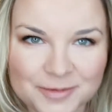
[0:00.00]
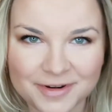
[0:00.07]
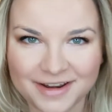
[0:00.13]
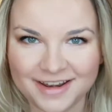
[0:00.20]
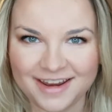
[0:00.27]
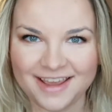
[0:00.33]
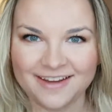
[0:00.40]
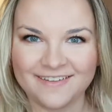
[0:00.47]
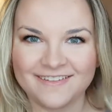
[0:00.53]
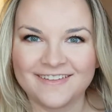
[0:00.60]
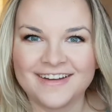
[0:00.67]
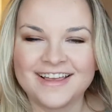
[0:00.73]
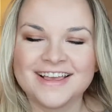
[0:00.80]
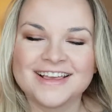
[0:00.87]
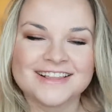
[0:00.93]
right now.
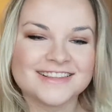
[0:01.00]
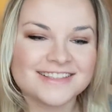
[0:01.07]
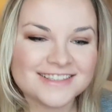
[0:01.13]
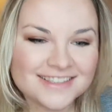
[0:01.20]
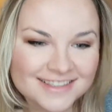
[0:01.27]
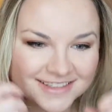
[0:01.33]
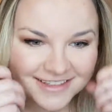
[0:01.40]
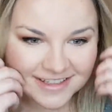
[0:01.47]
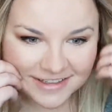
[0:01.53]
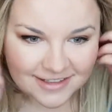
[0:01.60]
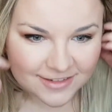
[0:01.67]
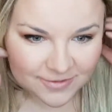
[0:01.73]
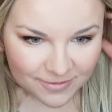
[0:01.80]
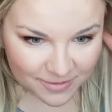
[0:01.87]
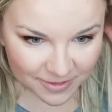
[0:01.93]
This is
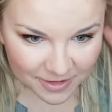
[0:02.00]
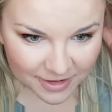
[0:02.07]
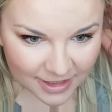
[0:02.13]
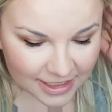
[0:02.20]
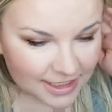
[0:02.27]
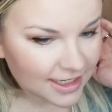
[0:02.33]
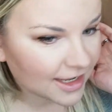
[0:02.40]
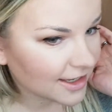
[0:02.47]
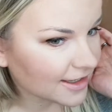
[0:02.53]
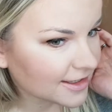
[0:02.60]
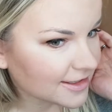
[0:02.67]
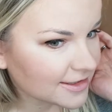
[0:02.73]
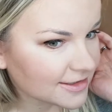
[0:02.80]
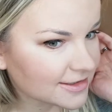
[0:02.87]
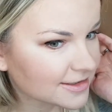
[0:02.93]
really
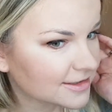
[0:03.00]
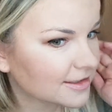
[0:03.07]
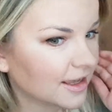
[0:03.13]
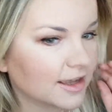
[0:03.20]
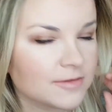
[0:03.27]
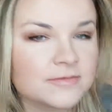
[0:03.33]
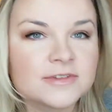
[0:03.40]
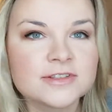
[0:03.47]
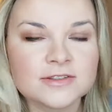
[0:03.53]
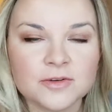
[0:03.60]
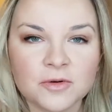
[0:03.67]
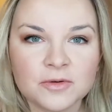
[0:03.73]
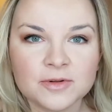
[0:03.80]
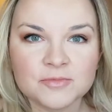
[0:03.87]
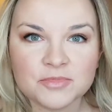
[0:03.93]
nice. I'm
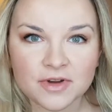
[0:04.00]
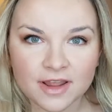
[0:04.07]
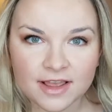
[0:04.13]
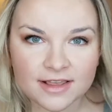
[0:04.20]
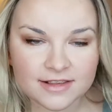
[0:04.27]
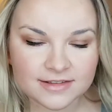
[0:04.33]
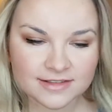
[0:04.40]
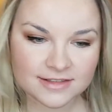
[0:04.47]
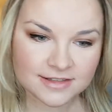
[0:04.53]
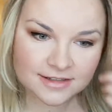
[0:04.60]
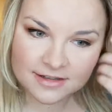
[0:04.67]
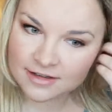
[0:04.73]
so impressed.